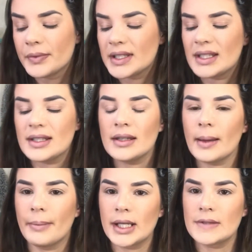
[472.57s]
This isn't
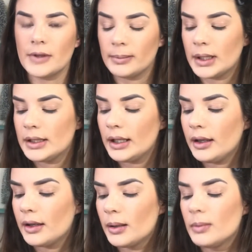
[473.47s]
the best for
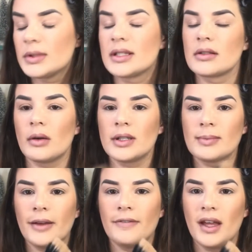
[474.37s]
blending. This is always
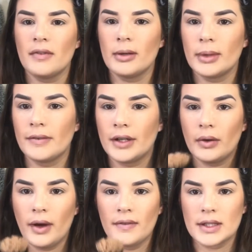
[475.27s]
my favorite, but if I
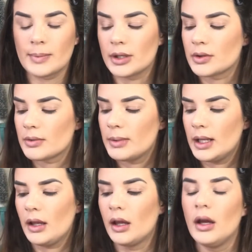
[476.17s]
don't have this brush with
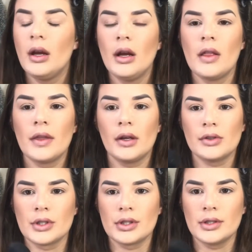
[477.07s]
me, then I'll
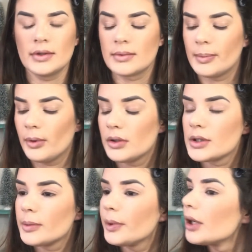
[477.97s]
just use the
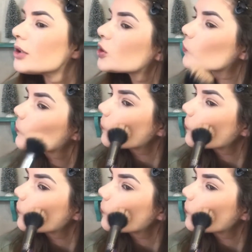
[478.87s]
bronzer brush.